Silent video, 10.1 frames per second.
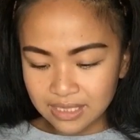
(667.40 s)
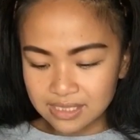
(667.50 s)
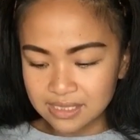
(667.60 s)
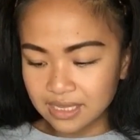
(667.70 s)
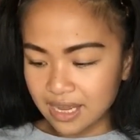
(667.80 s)

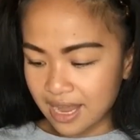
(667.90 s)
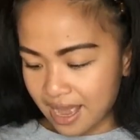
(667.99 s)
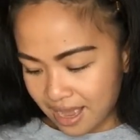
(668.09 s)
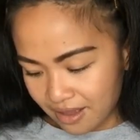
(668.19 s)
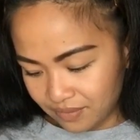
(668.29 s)
Next thing I
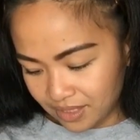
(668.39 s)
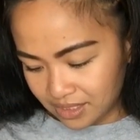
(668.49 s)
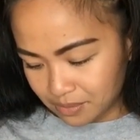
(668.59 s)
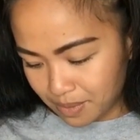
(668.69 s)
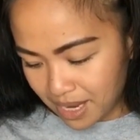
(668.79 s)
have
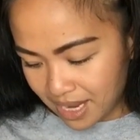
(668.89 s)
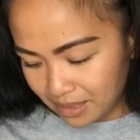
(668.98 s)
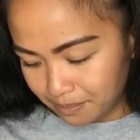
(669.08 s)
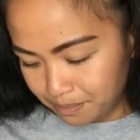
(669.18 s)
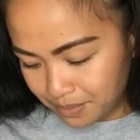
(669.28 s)
is
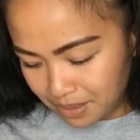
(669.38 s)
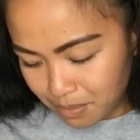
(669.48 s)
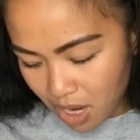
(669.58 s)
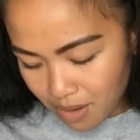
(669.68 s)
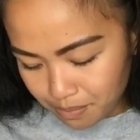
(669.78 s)
by
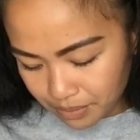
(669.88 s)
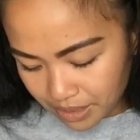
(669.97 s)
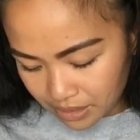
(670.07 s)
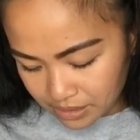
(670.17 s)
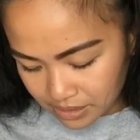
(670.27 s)
Bebop,
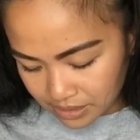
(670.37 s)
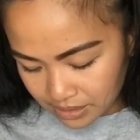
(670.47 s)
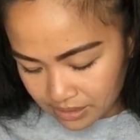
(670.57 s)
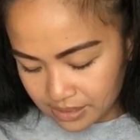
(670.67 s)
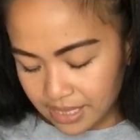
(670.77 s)
and this is
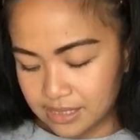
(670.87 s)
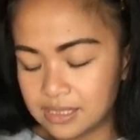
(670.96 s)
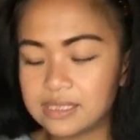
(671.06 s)
in the size